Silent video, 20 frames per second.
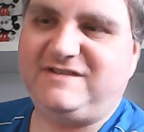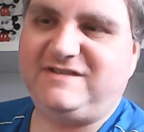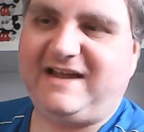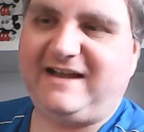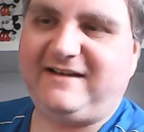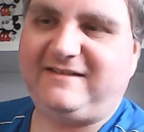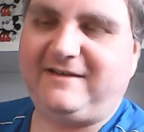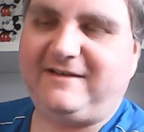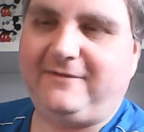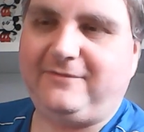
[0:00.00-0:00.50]

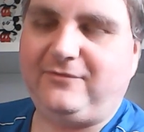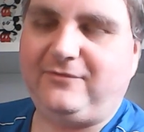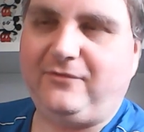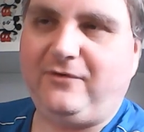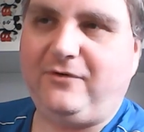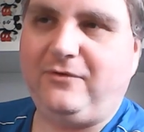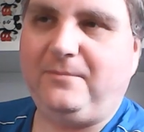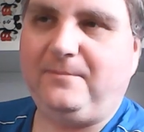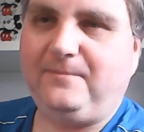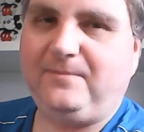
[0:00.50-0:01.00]
decks after
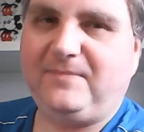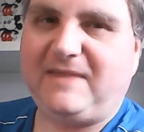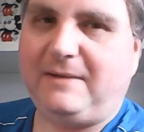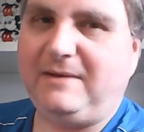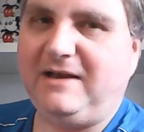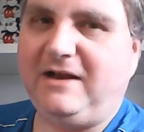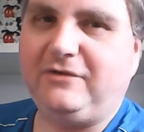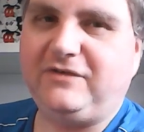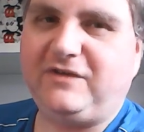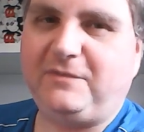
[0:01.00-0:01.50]
all,
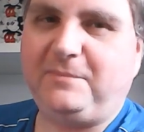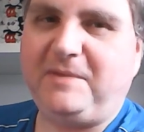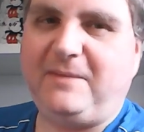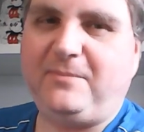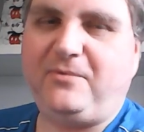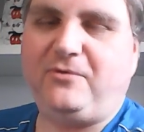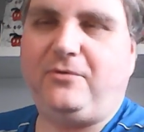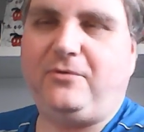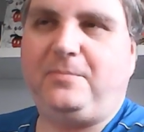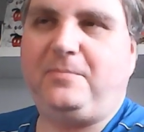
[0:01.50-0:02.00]
and lots of
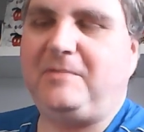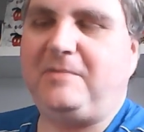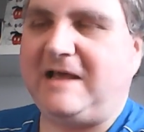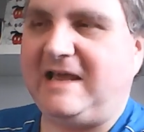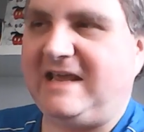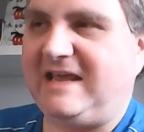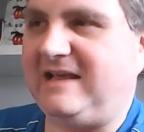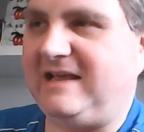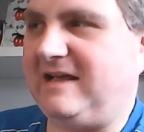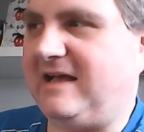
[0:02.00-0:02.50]
people are
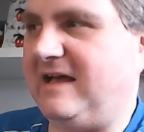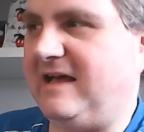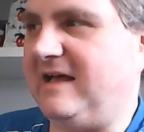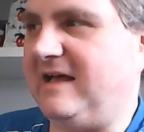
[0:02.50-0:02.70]
playing,